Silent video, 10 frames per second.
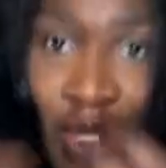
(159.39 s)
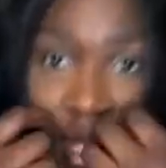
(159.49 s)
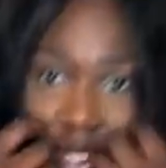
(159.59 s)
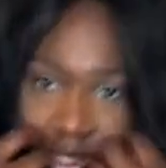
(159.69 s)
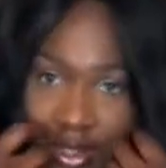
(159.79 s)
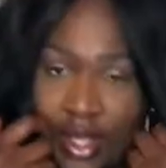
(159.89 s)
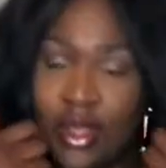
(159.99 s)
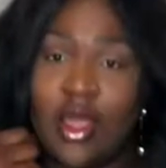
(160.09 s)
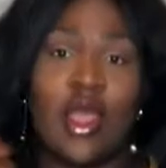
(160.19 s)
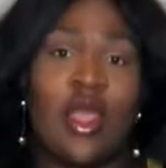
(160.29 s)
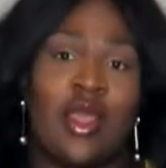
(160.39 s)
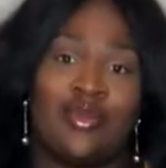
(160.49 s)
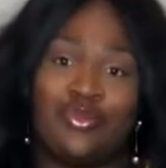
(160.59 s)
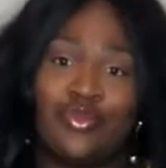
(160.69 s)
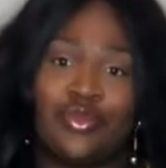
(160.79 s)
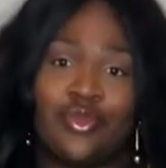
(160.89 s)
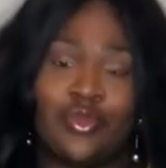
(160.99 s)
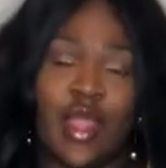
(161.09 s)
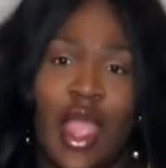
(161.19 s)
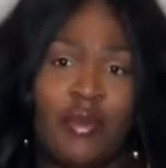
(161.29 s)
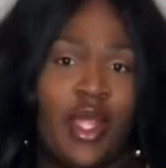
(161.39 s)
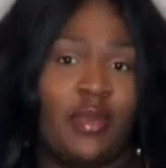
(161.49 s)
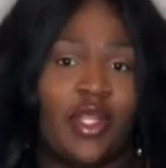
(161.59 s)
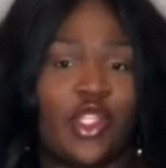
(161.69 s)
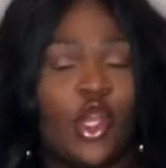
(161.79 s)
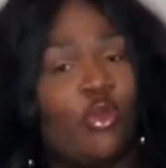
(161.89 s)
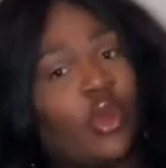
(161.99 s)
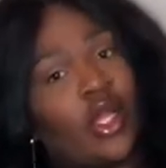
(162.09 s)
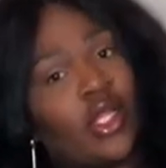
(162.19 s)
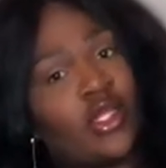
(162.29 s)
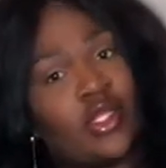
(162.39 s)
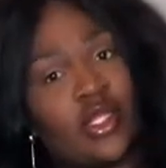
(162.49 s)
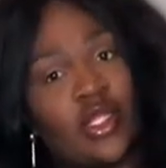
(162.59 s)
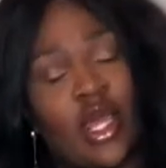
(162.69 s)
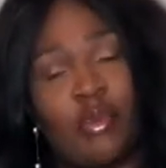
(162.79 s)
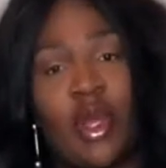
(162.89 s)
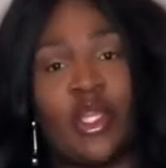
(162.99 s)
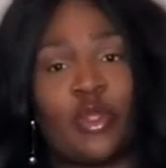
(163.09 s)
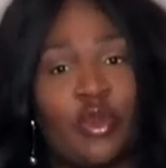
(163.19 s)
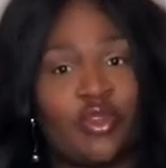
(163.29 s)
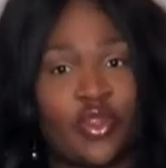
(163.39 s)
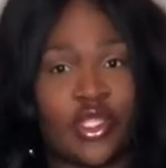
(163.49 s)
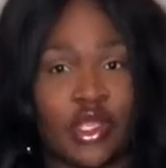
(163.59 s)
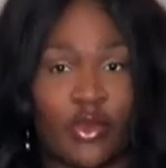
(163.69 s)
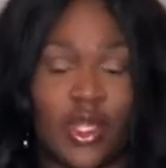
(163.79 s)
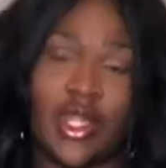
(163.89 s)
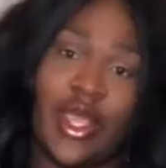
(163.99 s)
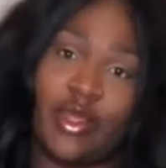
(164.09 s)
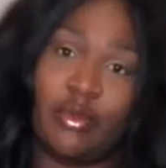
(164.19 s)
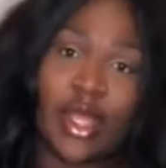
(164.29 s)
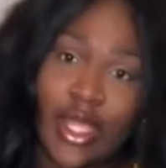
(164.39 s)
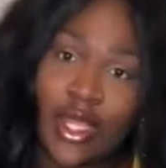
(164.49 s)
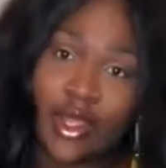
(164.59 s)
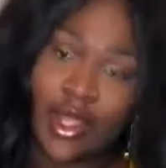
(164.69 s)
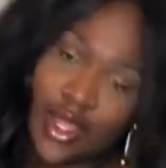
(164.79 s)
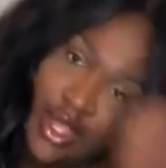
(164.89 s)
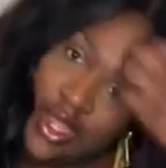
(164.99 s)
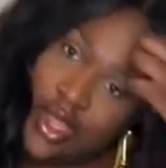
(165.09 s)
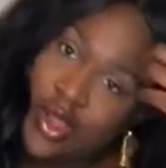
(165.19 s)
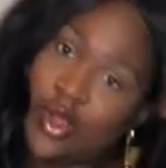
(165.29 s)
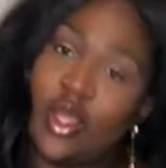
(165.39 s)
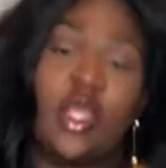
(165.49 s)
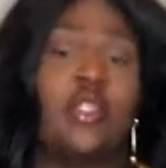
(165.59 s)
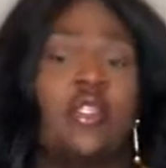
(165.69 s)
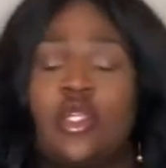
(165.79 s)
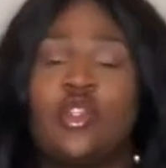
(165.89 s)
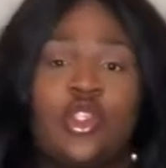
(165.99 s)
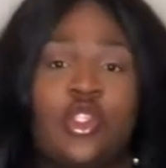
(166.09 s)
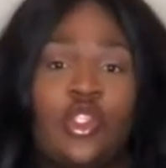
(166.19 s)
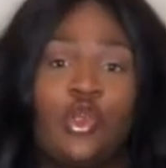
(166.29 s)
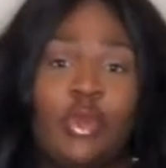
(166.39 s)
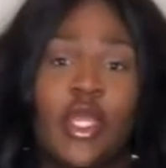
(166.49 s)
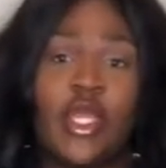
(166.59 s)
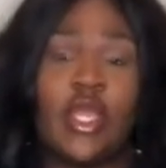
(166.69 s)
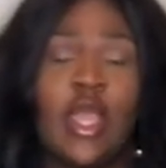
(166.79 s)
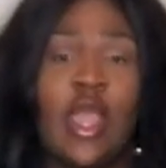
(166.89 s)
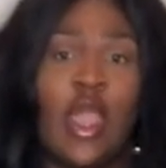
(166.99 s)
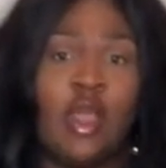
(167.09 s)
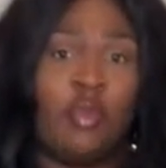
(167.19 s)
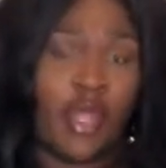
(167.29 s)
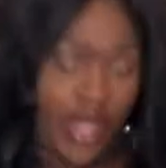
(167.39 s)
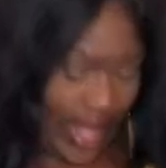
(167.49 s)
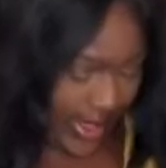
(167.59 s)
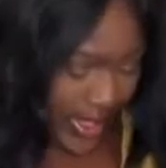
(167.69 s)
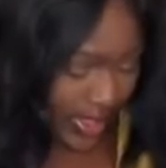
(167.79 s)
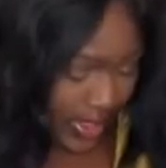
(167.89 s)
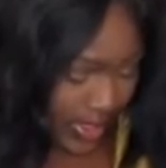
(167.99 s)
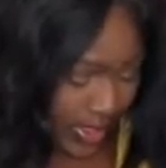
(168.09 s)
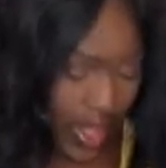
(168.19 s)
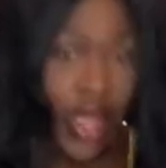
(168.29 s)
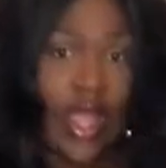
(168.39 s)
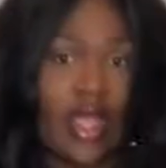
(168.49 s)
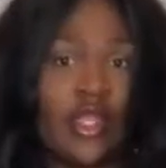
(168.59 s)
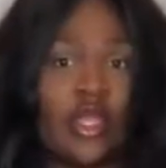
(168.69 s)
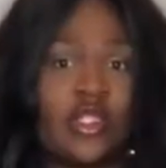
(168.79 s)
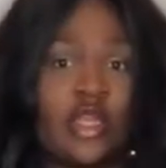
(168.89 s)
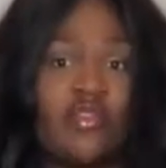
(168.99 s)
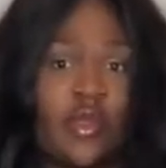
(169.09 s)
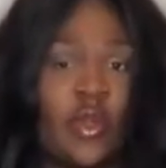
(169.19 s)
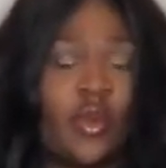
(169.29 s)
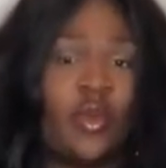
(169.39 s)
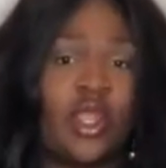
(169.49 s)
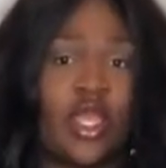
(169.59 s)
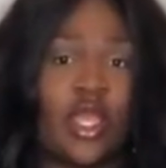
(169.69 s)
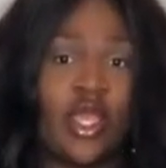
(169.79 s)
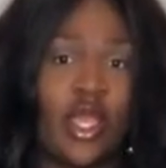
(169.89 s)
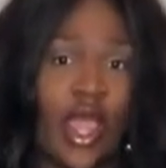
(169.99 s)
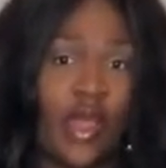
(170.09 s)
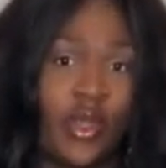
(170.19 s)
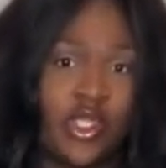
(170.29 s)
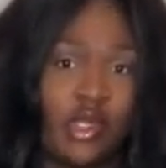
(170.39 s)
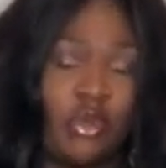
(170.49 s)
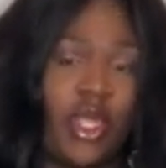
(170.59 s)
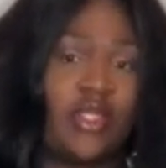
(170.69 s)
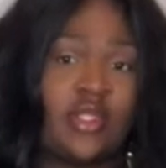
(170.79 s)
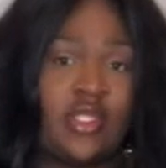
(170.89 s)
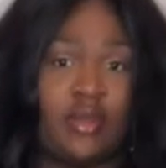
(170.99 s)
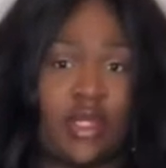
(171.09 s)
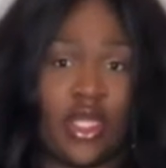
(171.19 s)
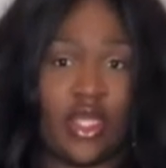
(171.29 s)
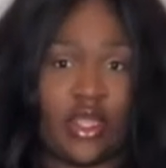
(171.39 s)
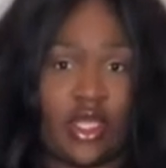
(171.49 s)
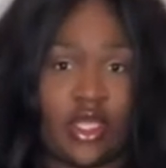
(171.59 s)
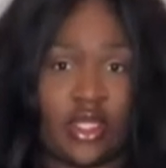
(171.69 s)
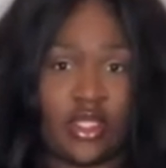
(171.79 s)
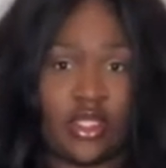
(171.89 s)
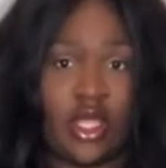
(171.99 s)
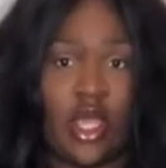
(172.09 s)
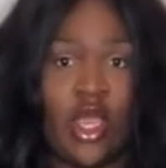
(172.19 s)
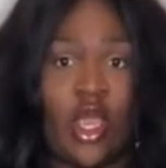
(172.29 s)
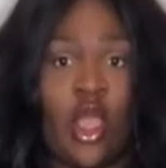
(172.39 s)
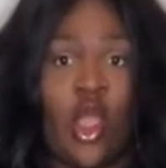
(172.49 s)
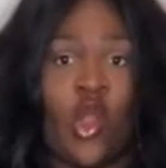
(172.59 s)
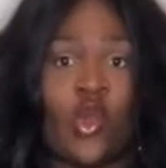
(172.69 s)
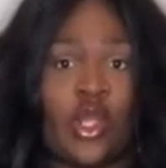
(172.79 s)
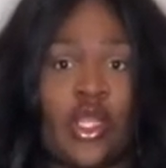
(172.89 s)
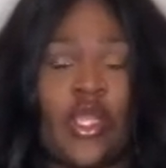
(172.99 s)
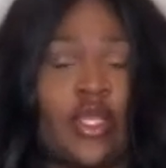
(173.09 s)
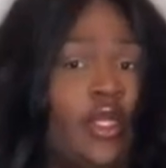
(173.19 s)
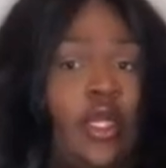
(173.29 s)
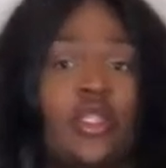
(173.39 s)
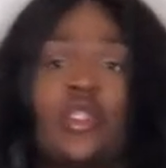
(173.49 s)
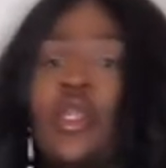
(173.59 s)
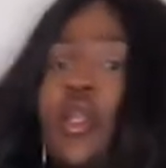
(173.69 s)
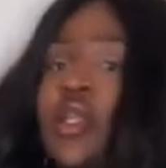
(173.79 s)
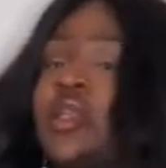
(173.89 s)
because I'm not about to go braless. It's not possible for someone like me. They're just too big, but I like it. I think I'll definitely wear it with like high-waisted pants, something like this, or like a skirt